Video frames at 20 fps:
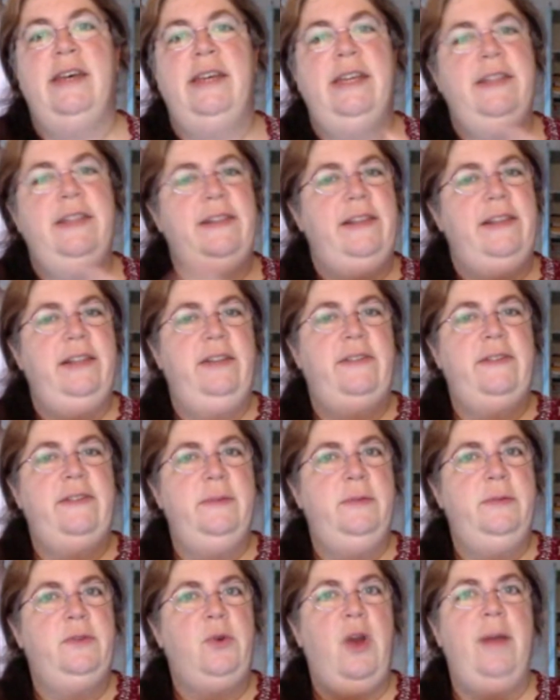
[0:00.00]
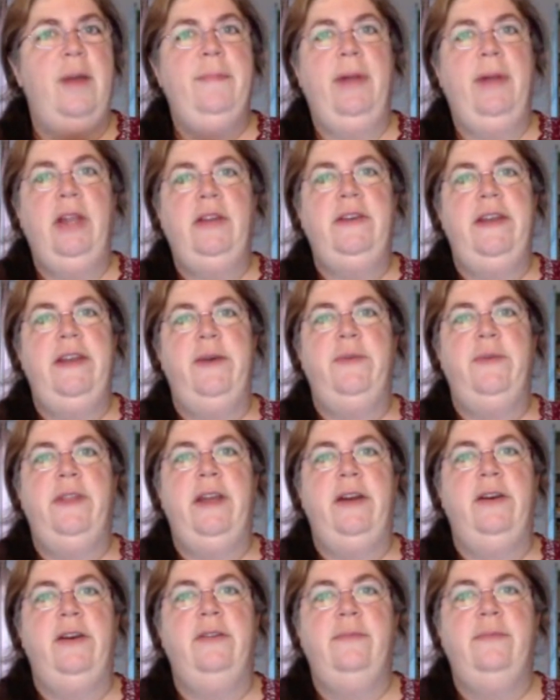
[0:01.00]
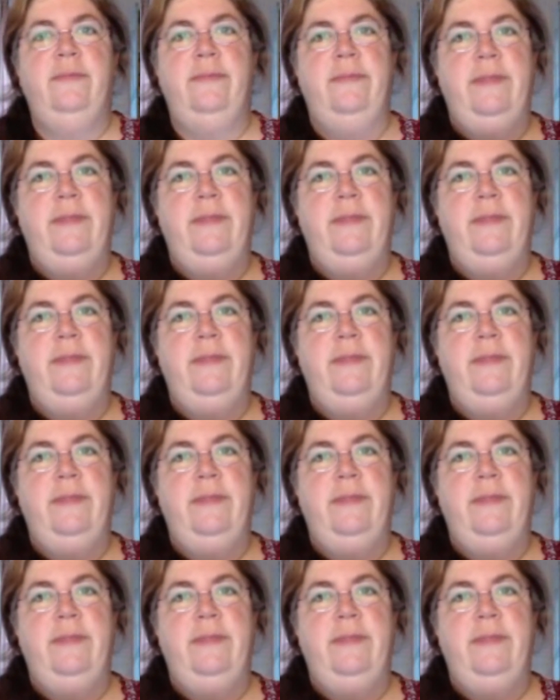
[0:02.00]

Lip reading: Hit the little subscribe button down there,